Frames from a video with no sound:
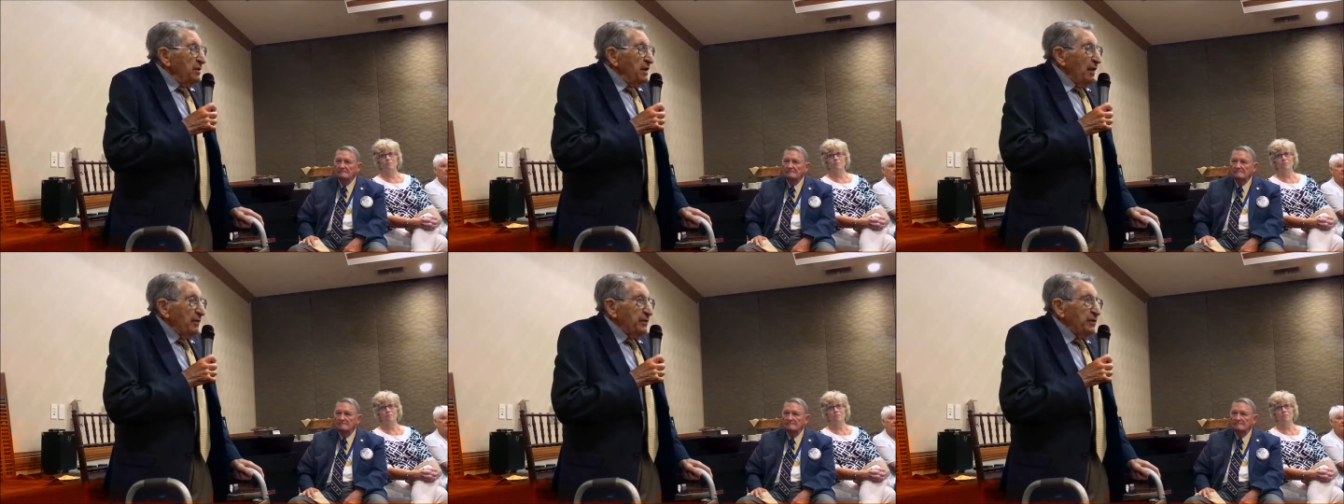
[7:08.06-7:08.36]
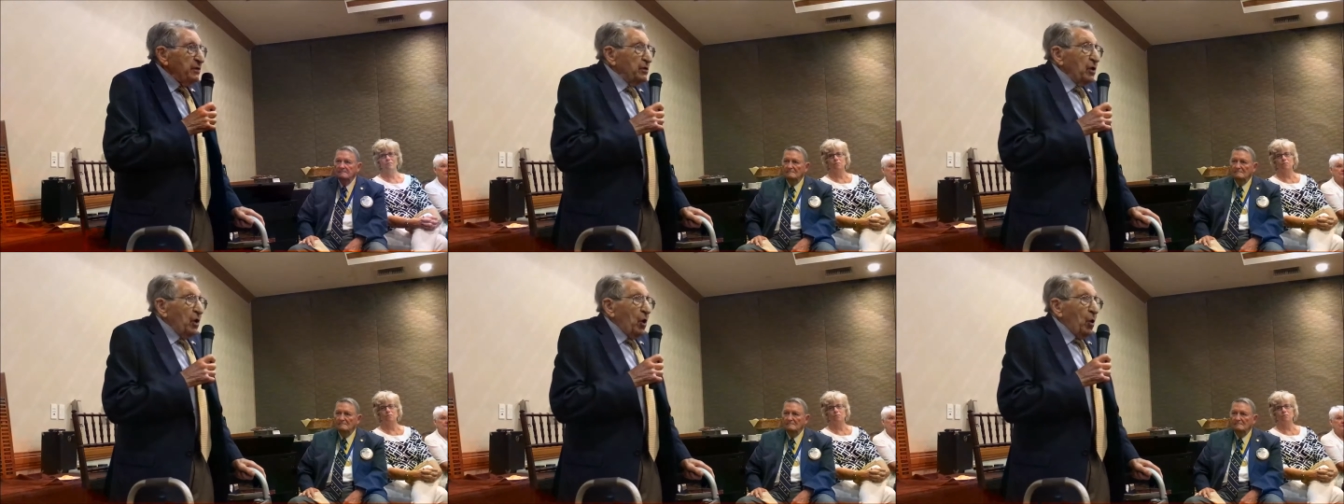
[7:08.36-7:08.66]

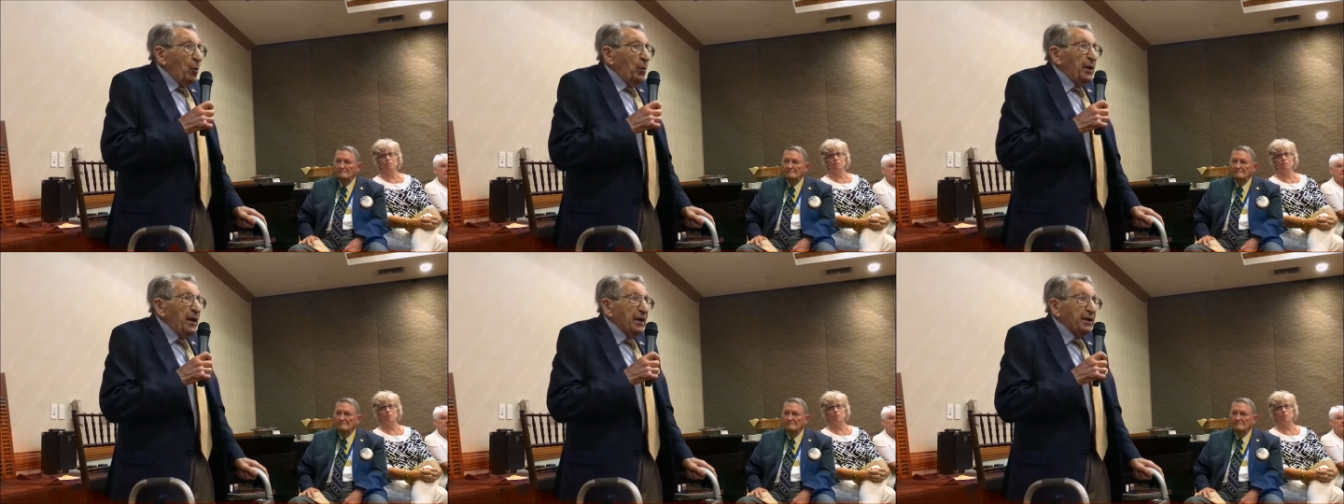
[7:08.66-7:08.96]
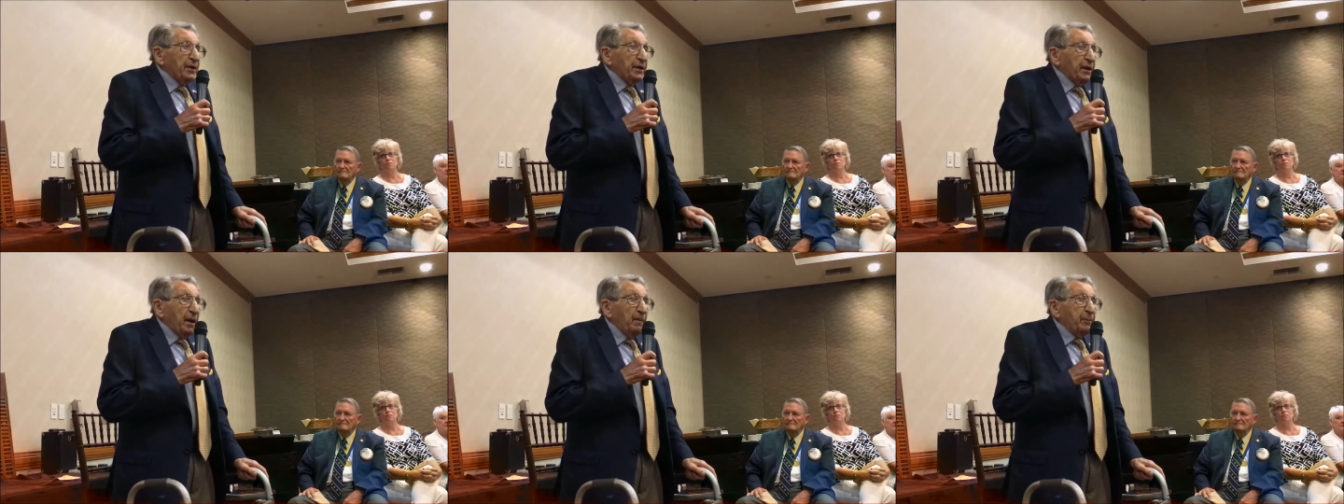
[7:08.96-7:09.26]
Nothing. We
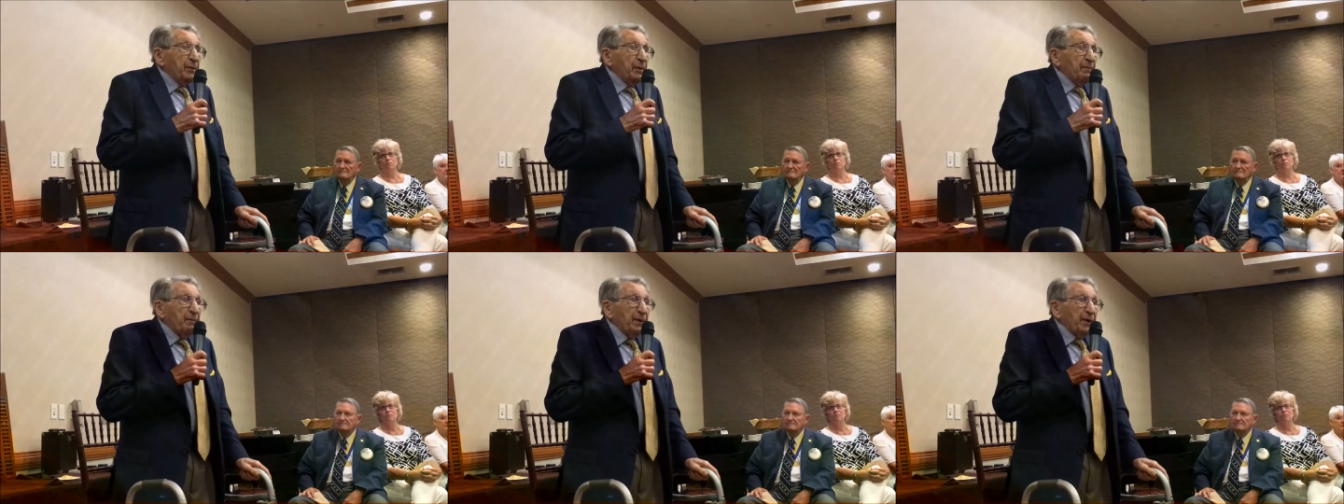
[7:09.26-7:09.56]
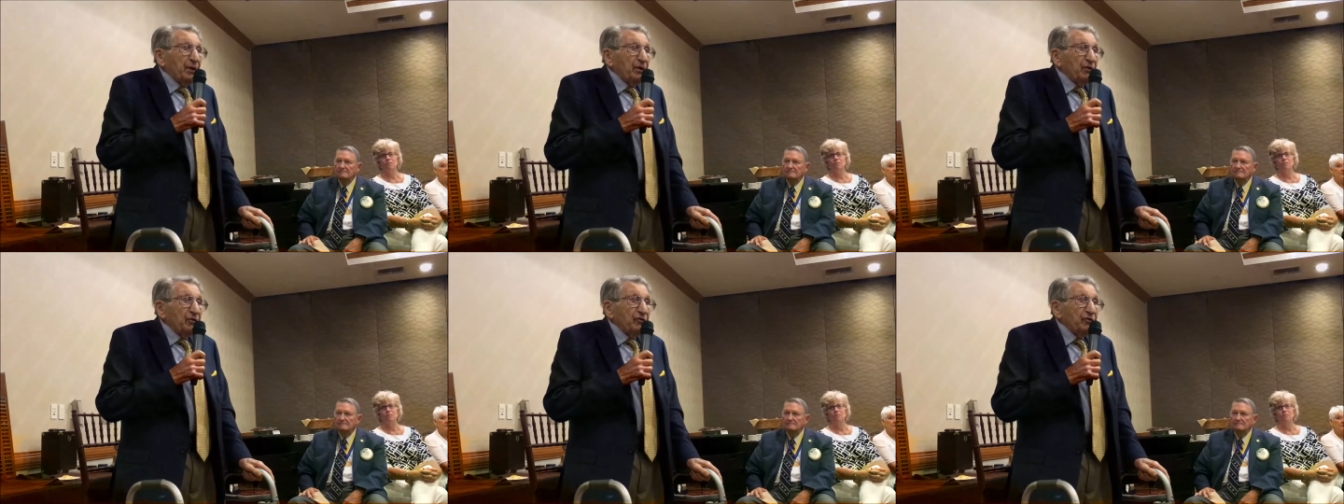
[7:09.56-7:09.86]
had a couple of
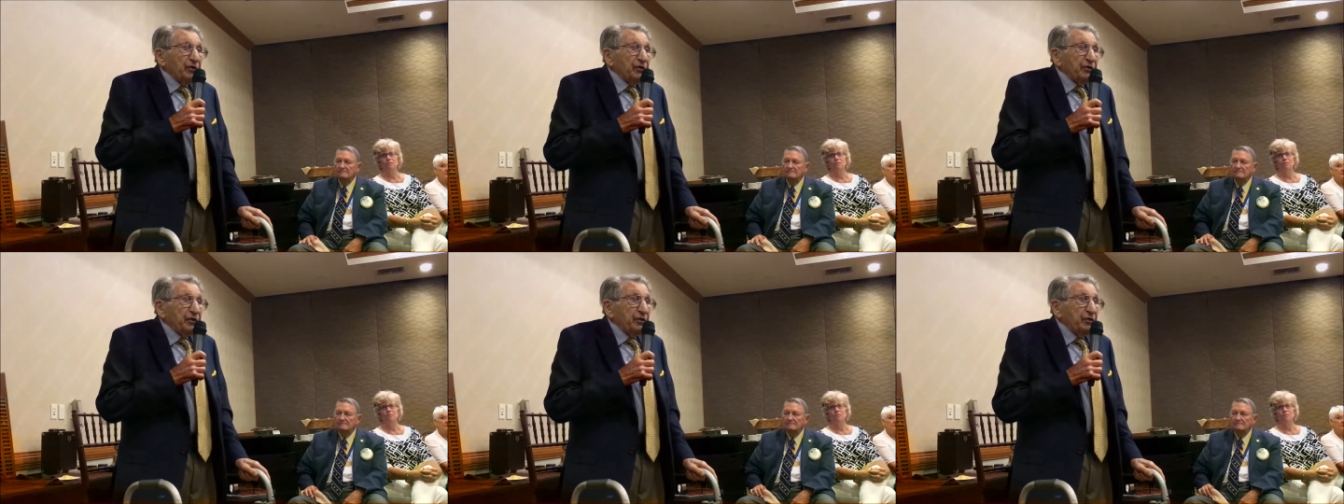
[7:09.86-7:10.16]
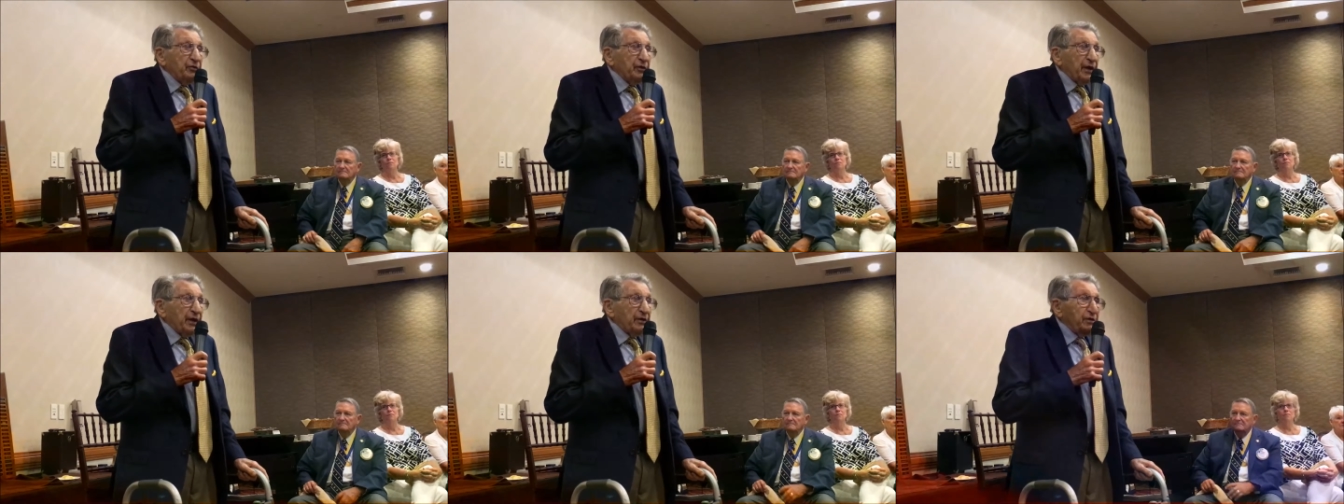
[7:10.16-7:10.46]
bills at the
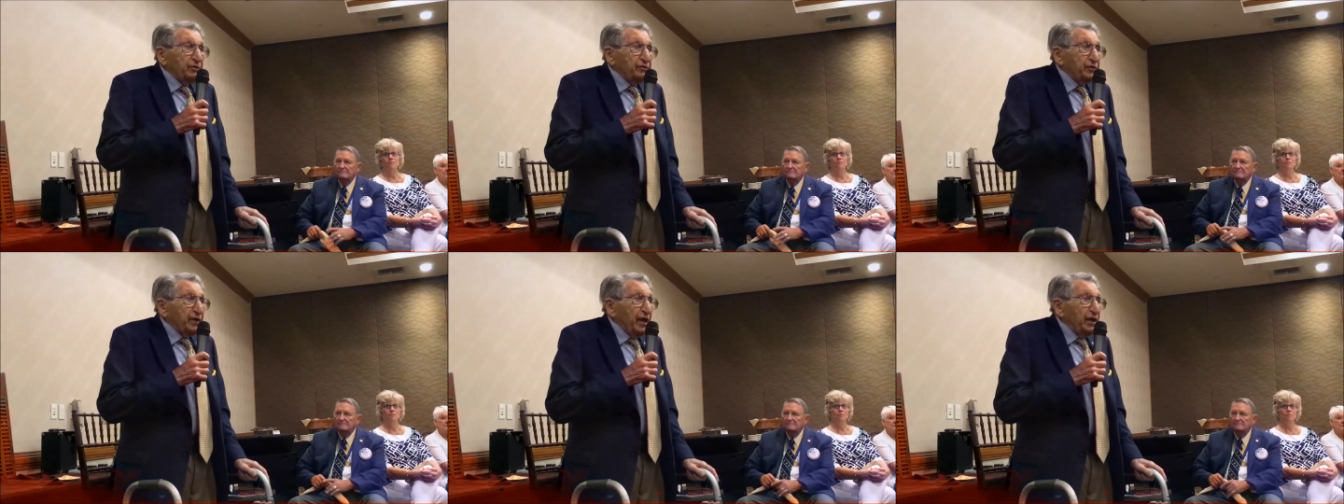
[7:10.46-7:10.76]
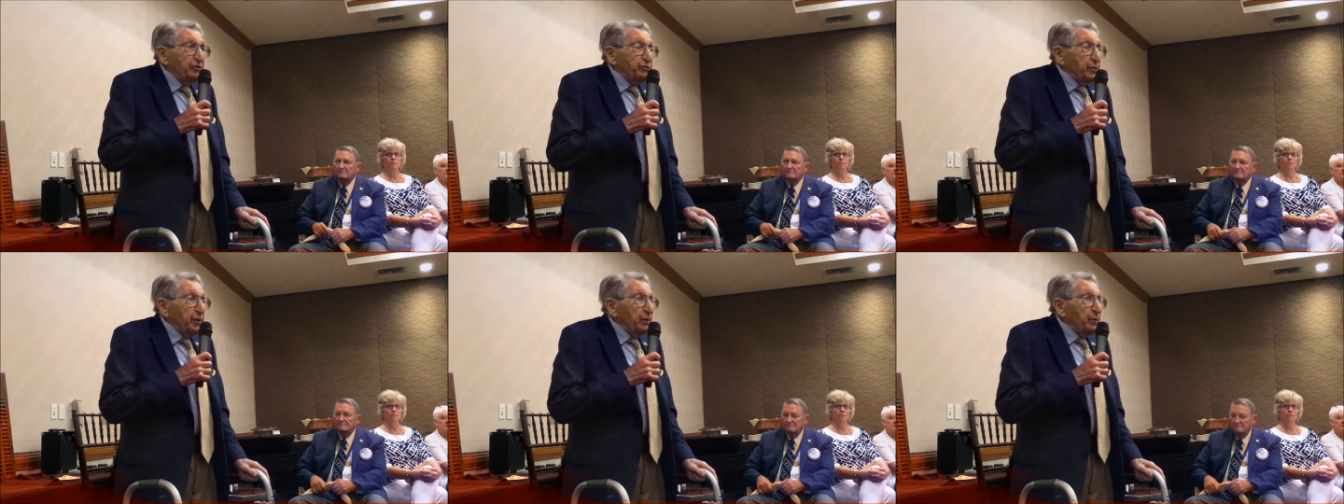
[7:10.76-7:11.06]
United
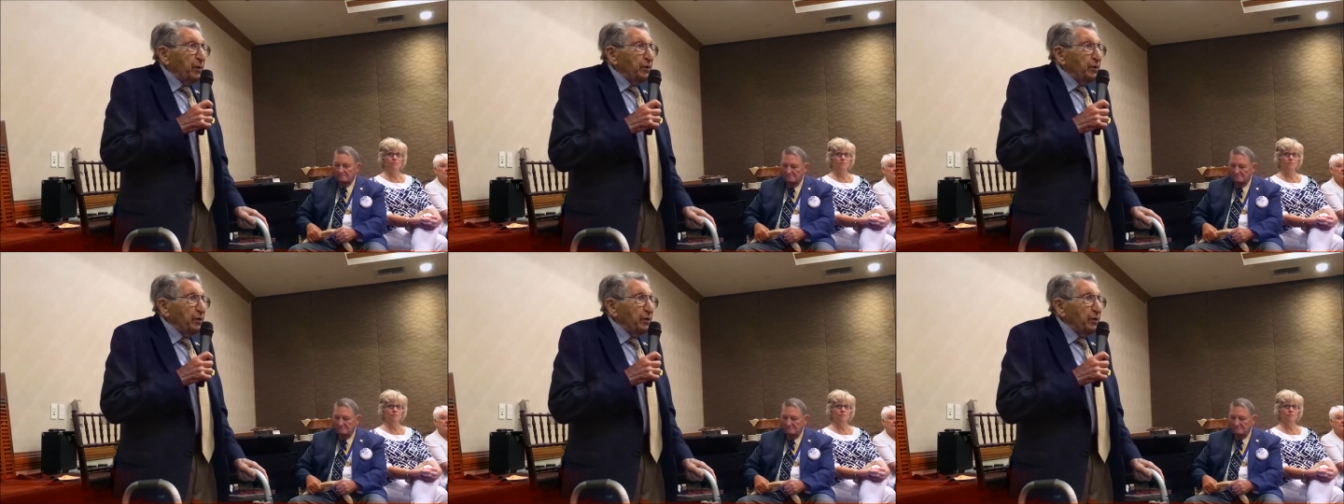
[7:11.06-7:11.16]
States.